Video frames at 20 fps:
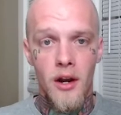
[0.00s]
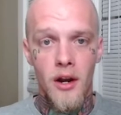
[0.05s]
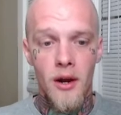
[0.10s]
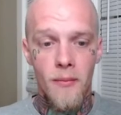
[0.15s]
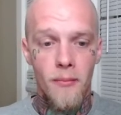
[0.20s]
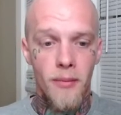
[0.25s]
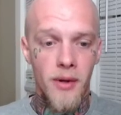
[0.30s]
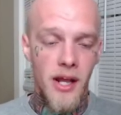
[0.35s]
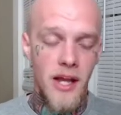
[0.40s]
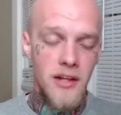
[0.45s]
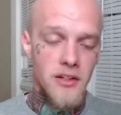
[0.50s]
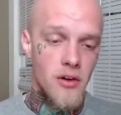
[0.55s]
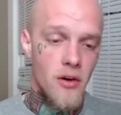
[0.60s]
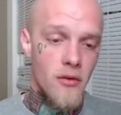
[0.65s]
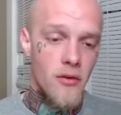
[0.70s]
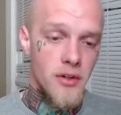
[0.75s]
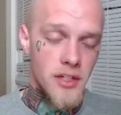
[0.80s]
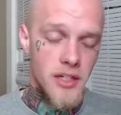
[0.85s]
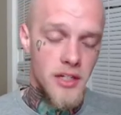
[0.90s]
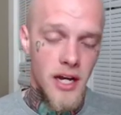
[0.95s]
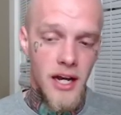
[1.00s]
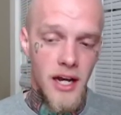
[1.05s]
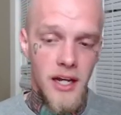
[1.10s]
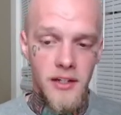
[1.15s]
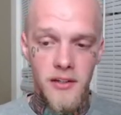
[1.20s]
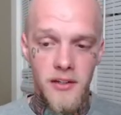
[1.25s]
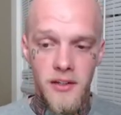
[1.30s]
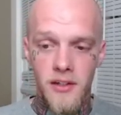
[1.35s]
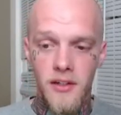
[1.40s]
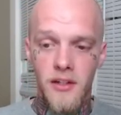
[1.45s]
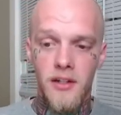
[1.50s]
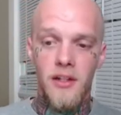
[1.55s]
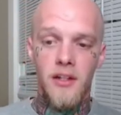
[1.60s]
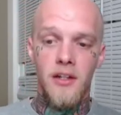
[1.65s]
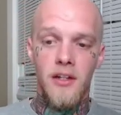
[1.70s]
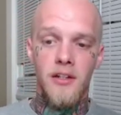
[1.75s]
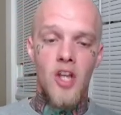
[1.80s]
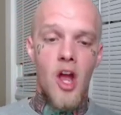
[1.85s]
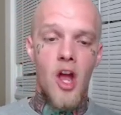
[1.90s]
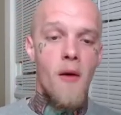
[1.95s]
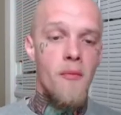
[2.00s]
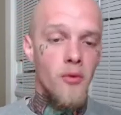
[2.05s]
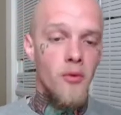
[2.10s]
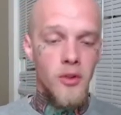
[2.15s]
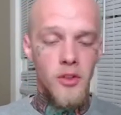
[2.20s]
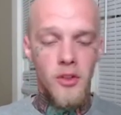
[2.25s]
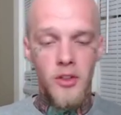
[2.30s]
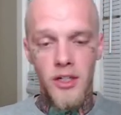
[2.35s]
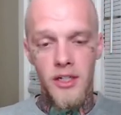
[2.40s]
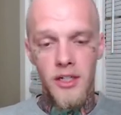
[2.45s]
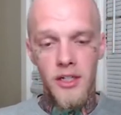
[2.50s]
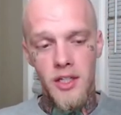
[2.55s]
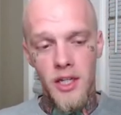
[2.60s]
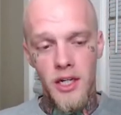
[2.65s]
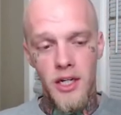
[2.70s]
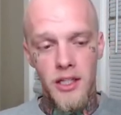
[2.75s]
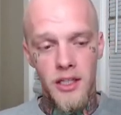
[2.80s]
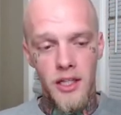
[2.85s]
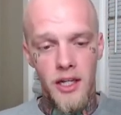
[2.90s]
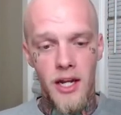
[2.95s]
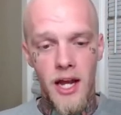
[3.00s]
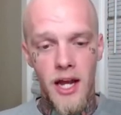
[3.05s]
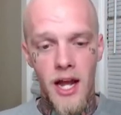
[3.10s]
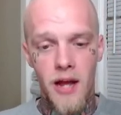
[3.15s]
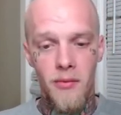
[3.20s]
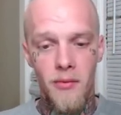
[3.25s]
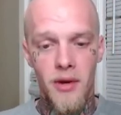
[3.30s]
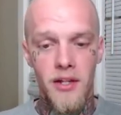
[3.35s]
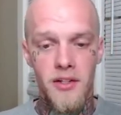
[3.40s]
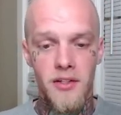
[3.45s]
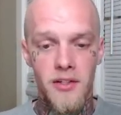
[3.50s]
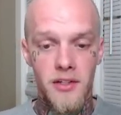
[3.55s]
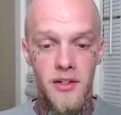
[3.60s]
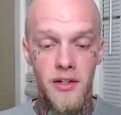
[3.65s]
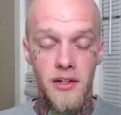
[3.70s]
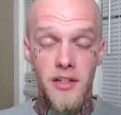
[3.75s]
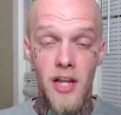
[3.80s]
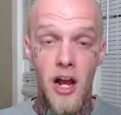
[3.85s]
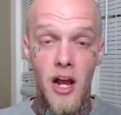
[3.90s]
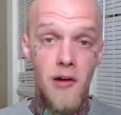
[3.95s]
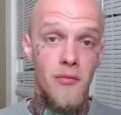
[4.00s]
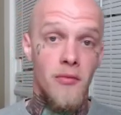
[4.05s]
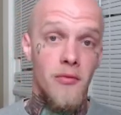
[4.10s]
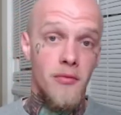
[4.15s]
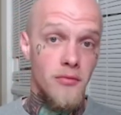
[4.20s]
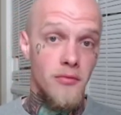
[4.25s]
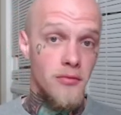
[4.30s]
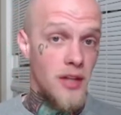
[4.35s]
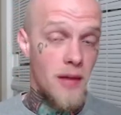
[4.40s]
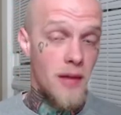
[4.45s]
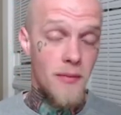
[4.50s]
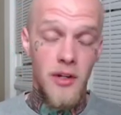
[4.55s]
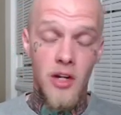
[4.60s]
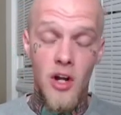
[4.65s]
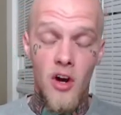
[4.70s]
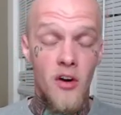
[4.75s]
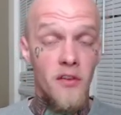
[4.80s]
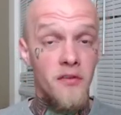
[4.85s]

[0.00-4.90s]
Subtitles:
But as always, guys, tell me what you guys think in the comments. Let me know if